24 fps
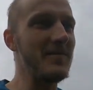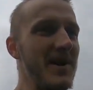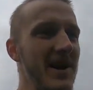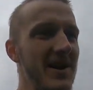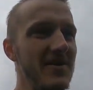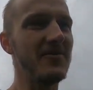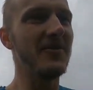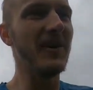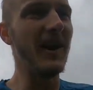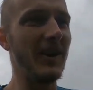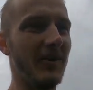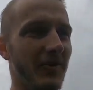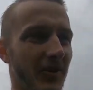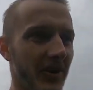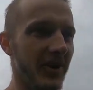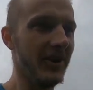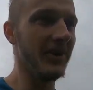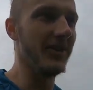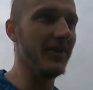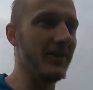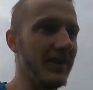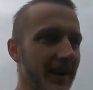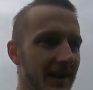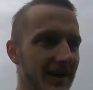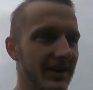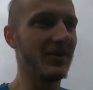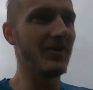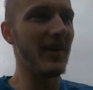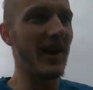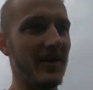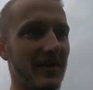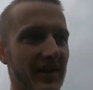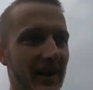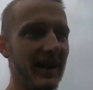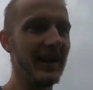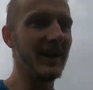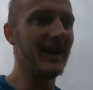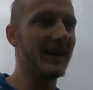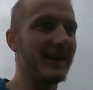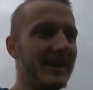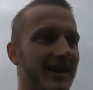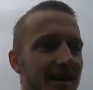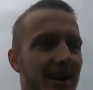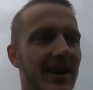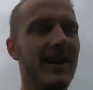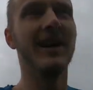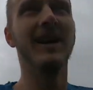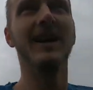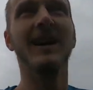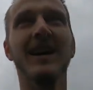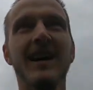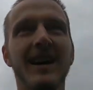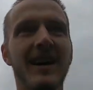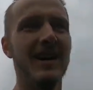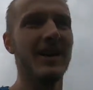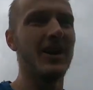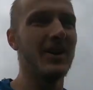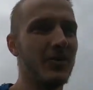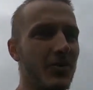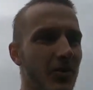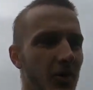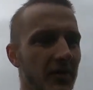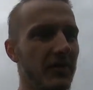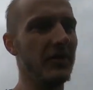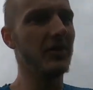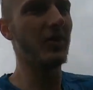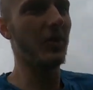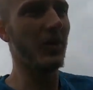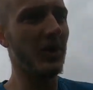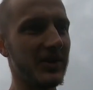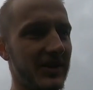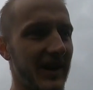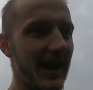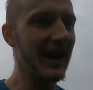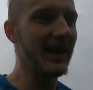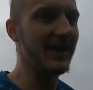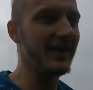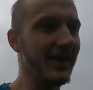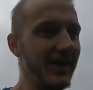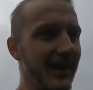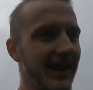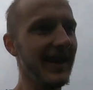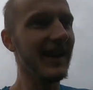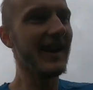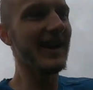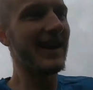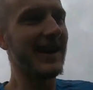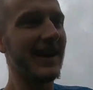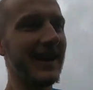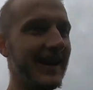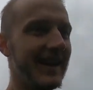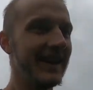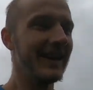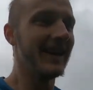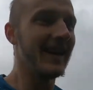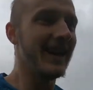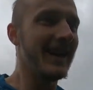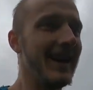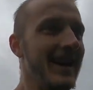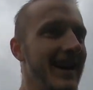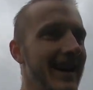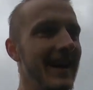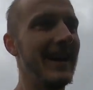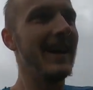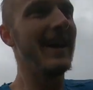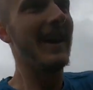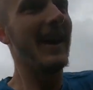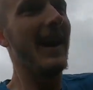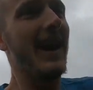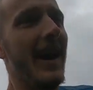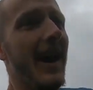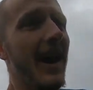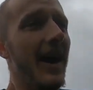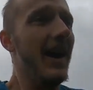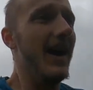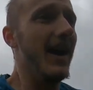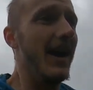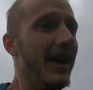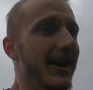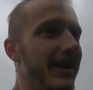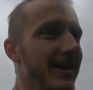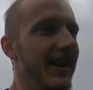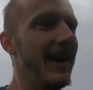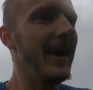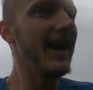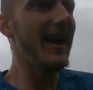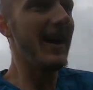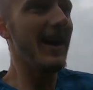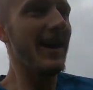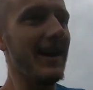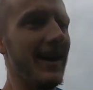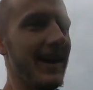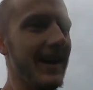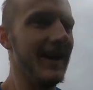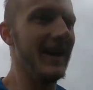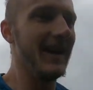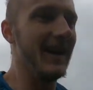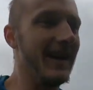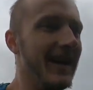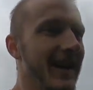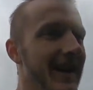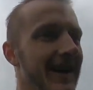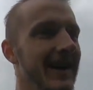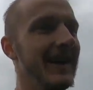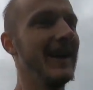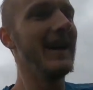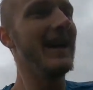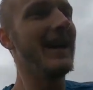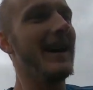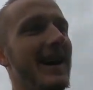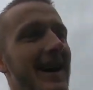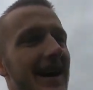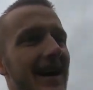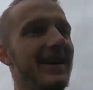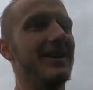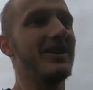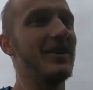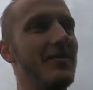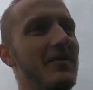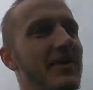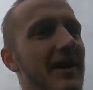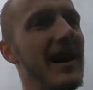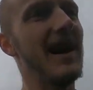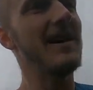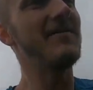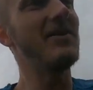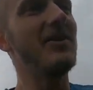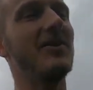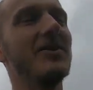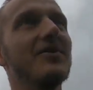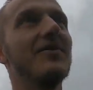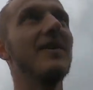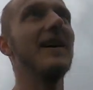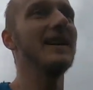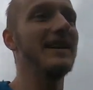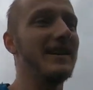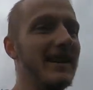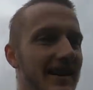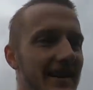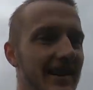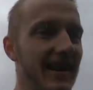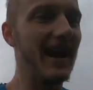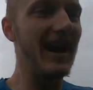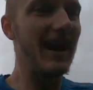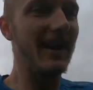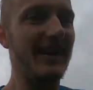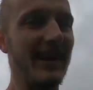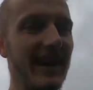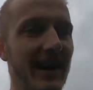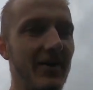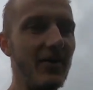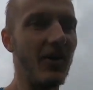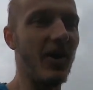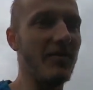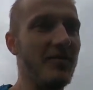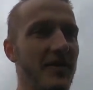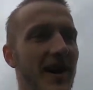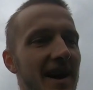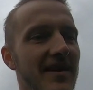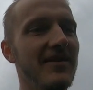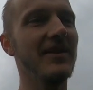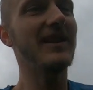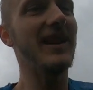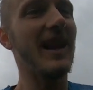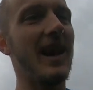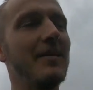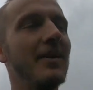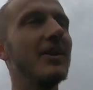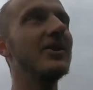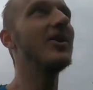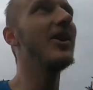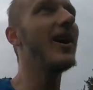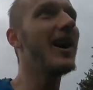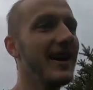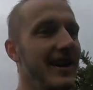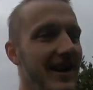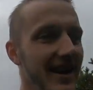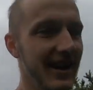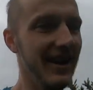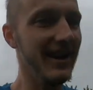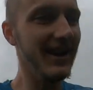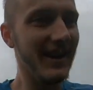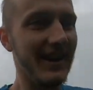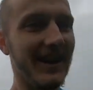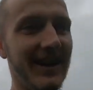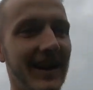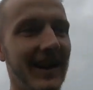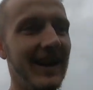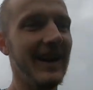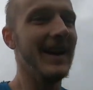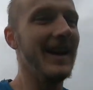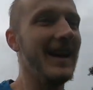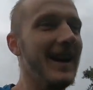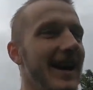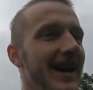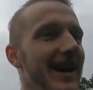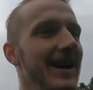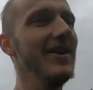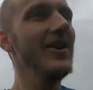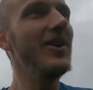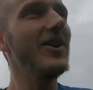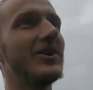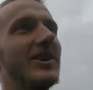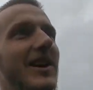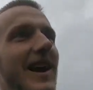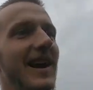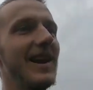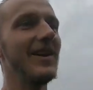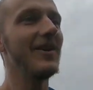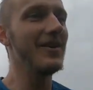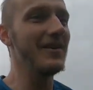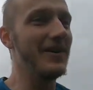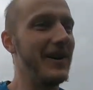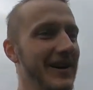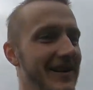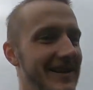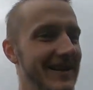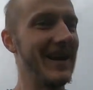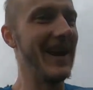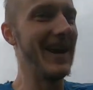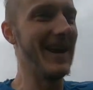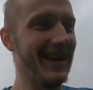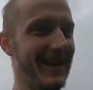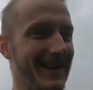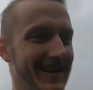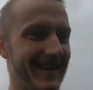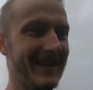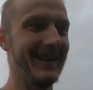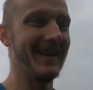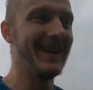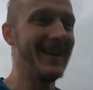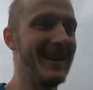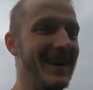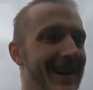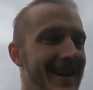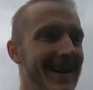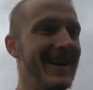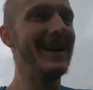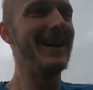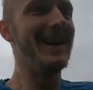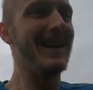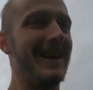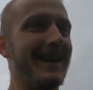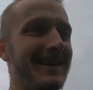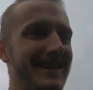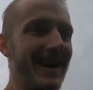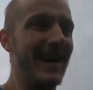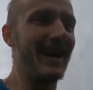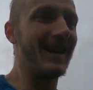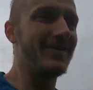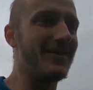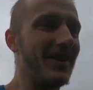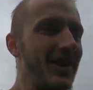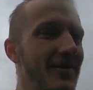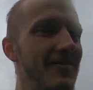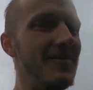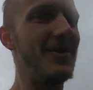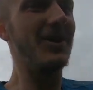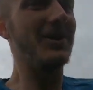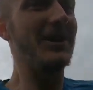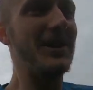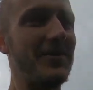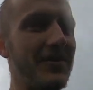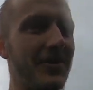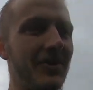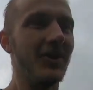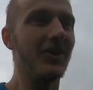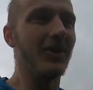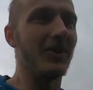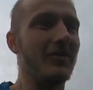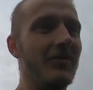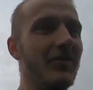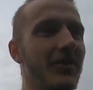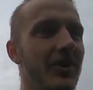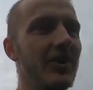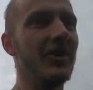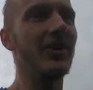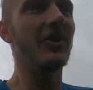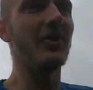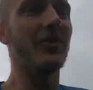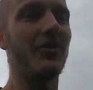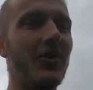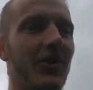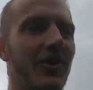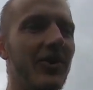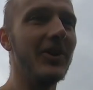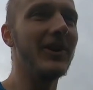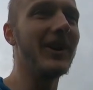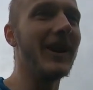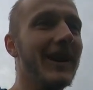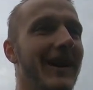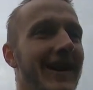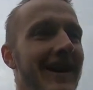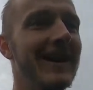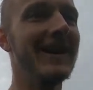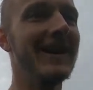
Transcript: a bit of fell running and things around the lakes. We're over towards Kendal here, and it's something I've always fancied the idea of. Every time I try it, it knocks hell out of it. It's a hell of a lot more difficult than running on a road,